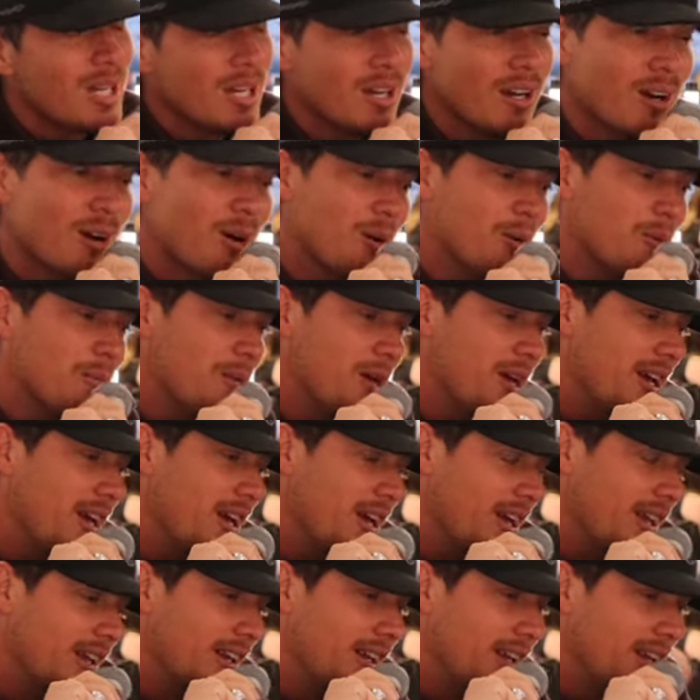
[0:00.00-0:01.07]
Oh,
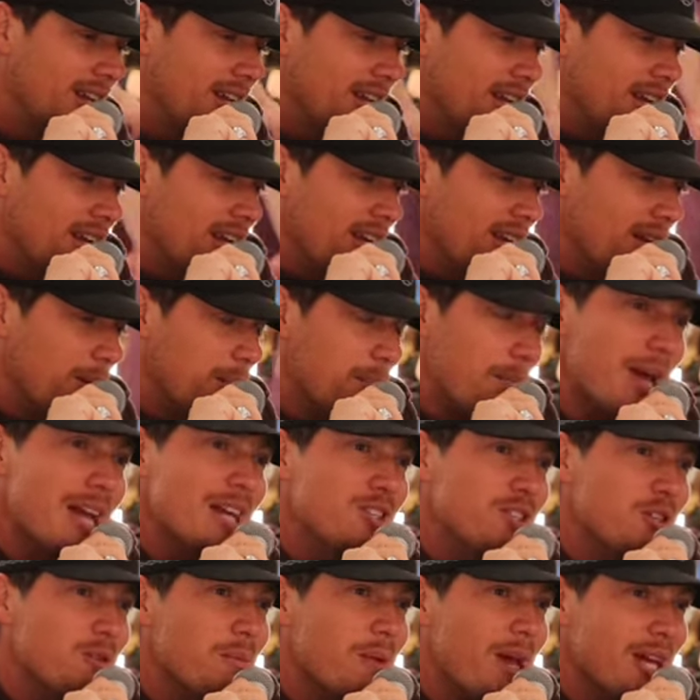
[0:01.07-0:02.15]
man.
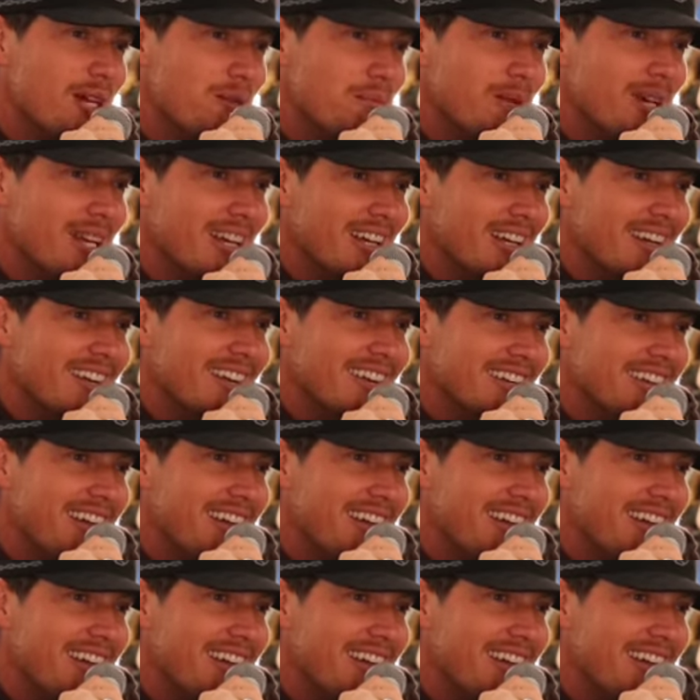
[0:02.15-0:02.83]
Made You Made Me.